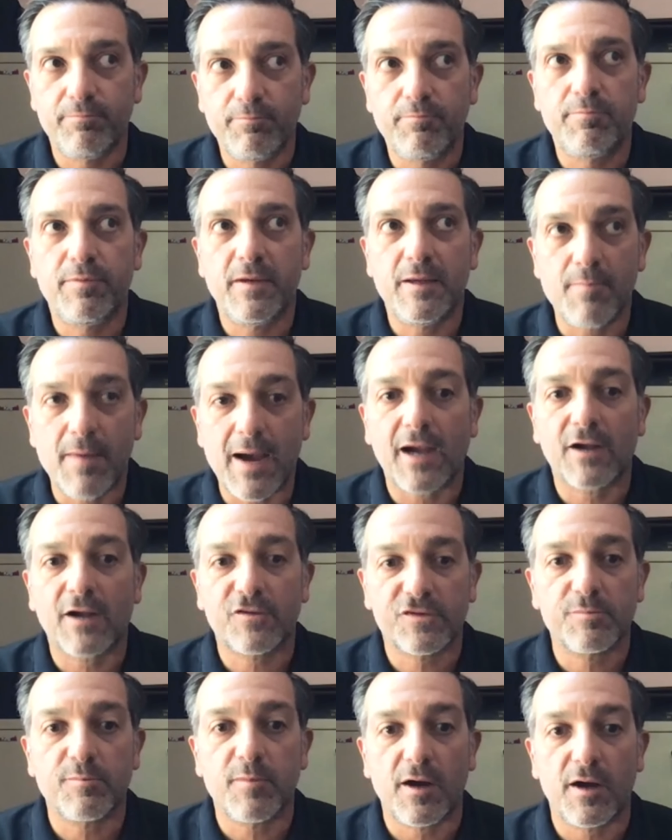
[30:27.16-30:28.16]
be
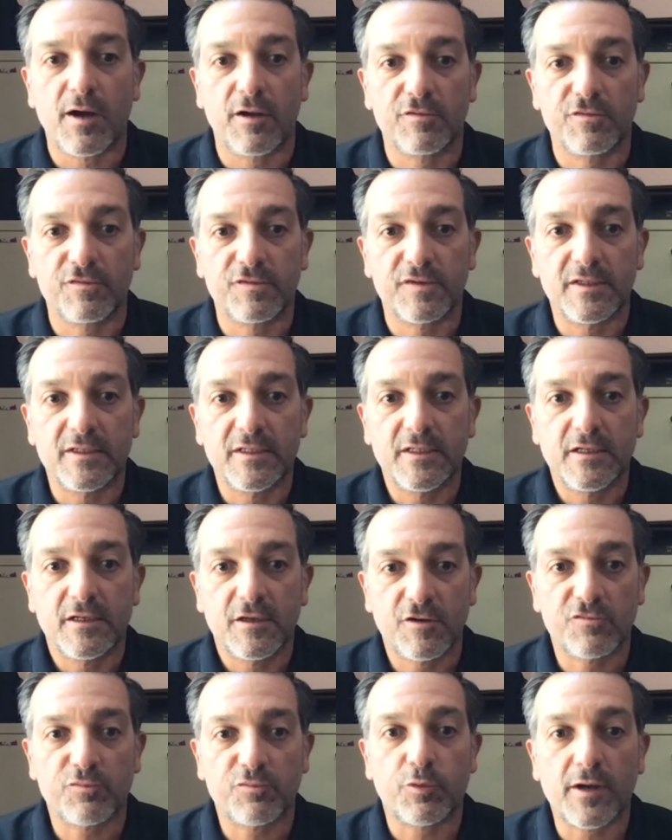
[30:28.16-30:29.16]
maximized,
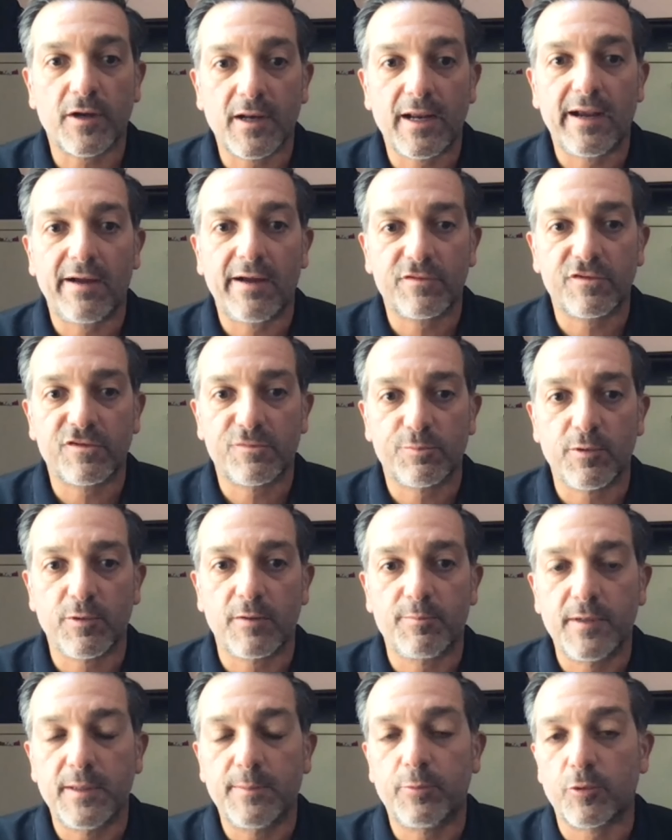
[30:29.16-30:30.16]
because we're going to have to spread
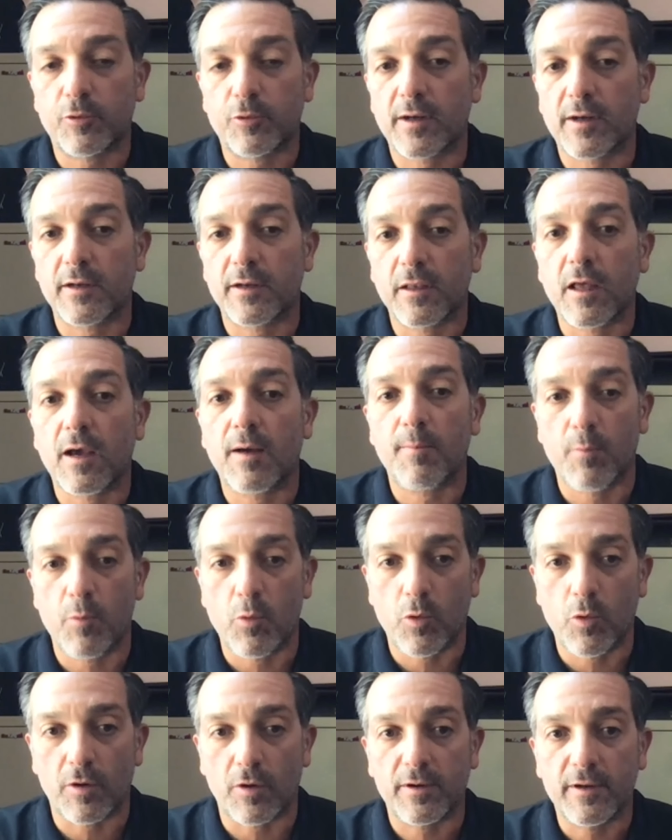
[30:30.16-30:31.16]
people around a lot
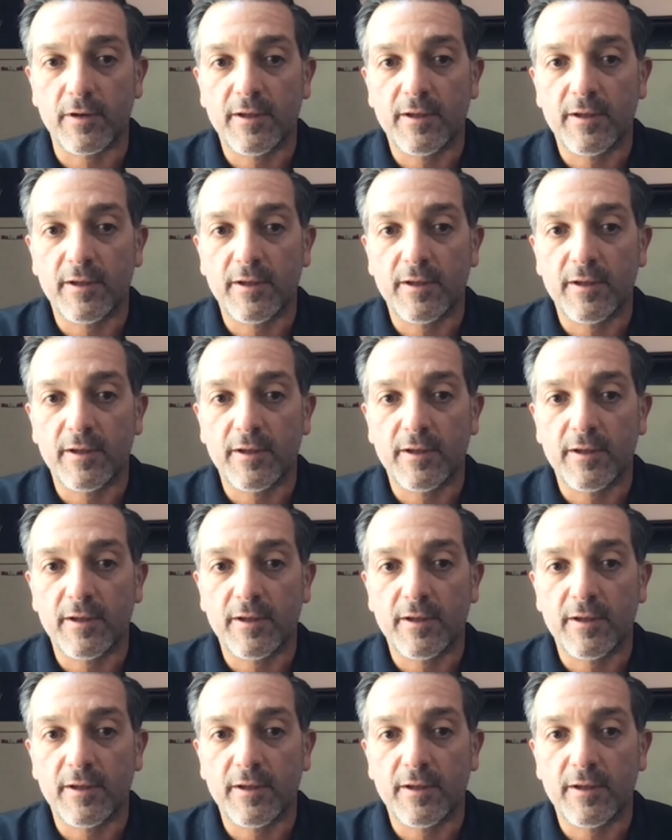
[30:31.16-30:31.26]
more.